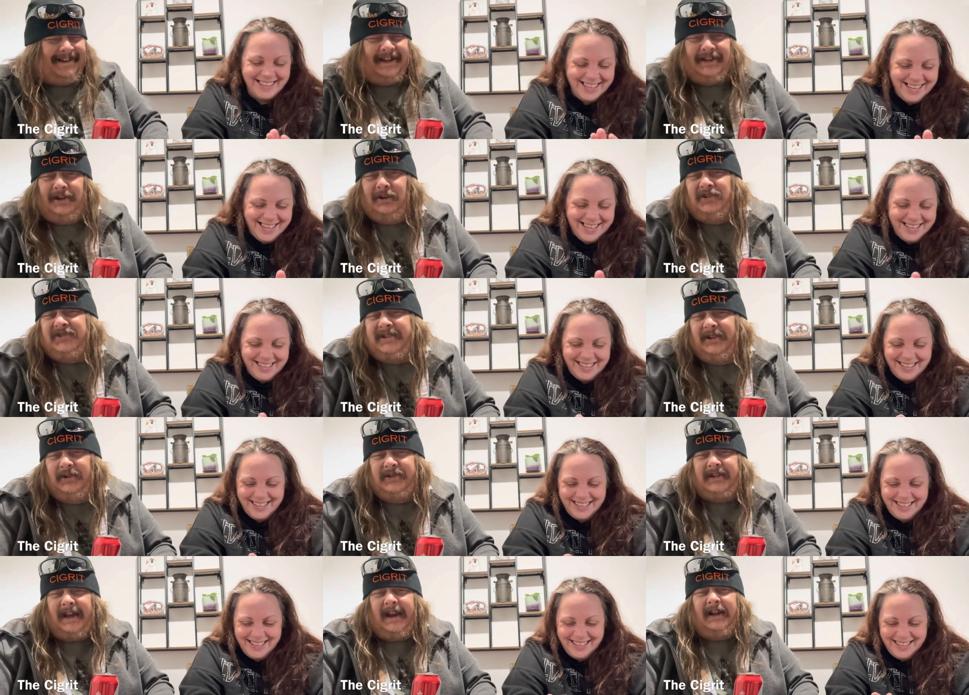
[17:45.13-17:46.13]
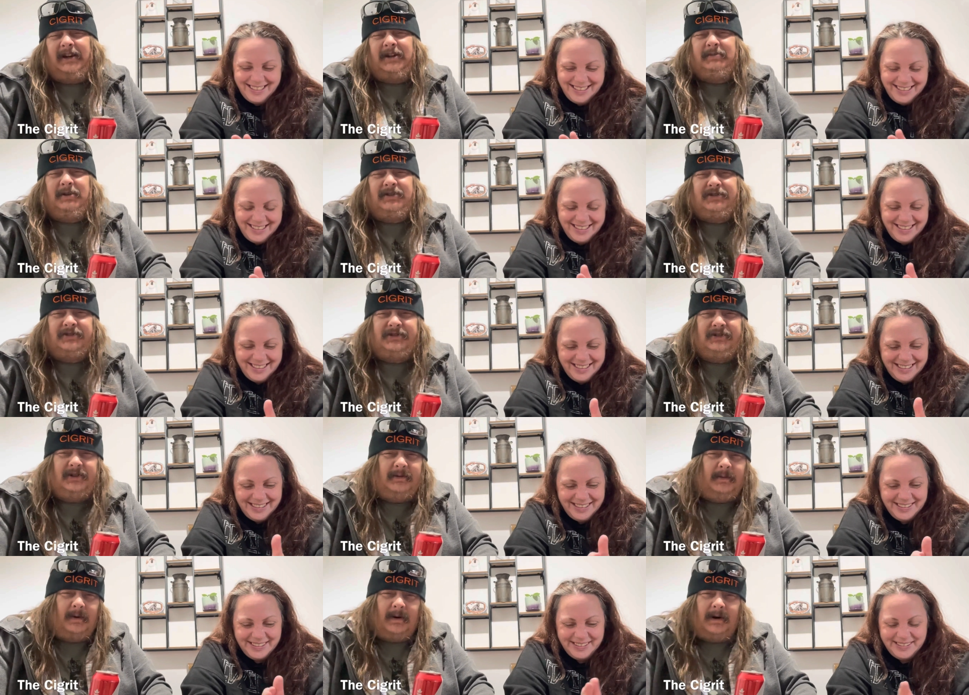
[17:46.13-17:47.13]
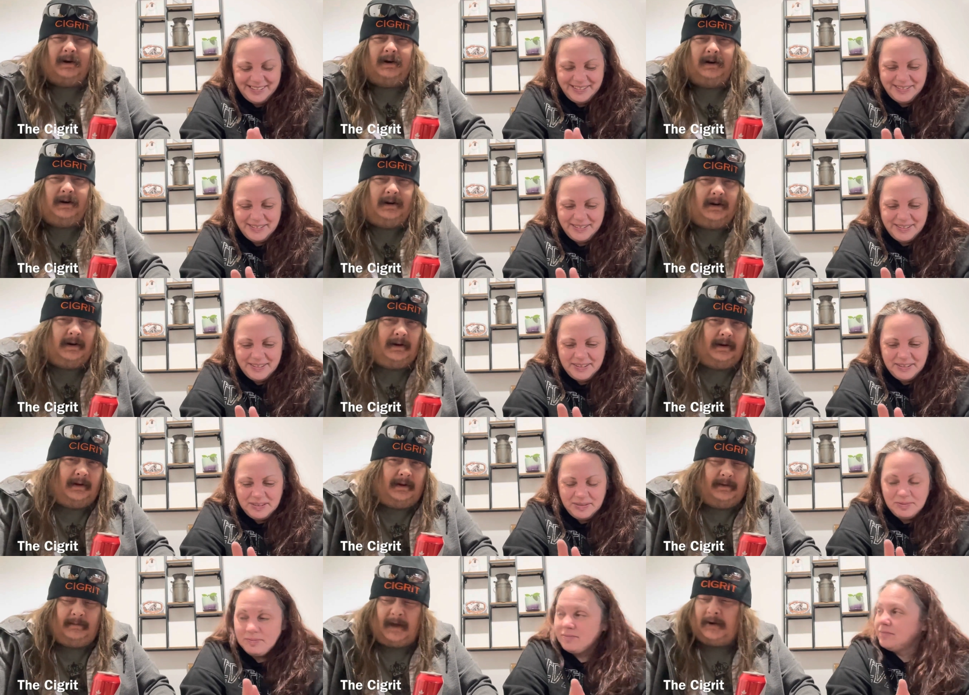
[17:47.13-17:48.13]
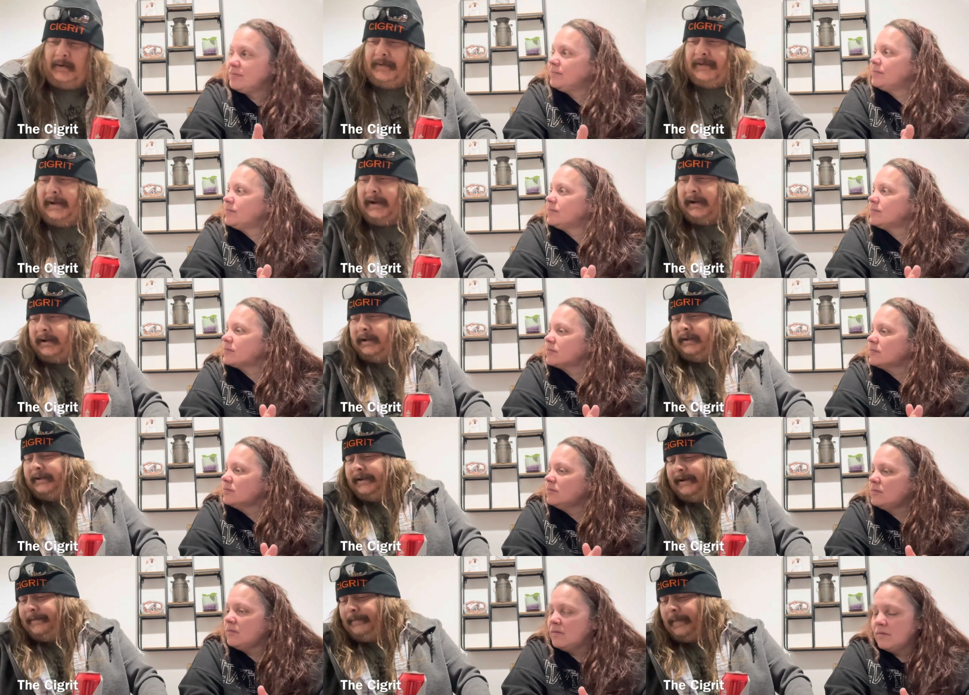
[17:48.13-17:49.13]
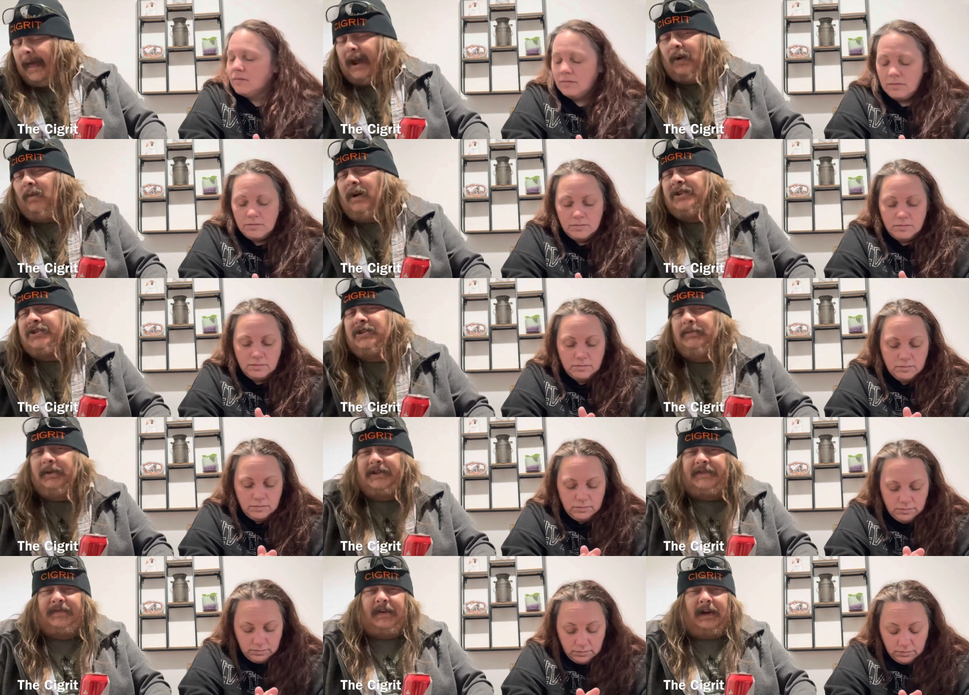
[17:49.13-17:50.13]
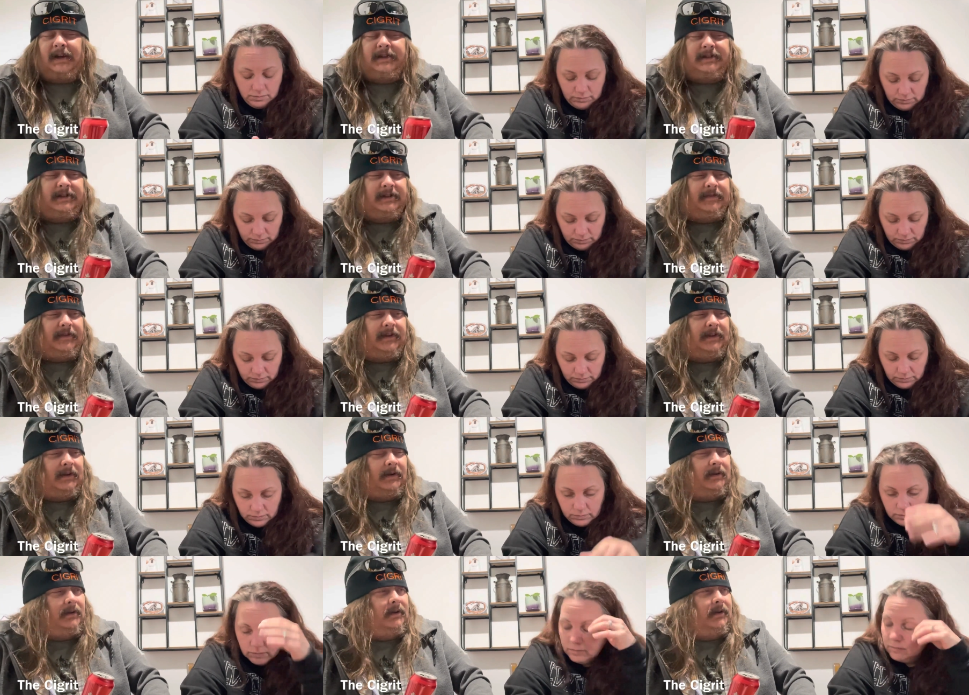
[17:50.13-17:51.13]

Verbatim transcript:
Speaker 1: you don't see those kind of commercials no more. I don't think. I don't watch too much fucking TV though.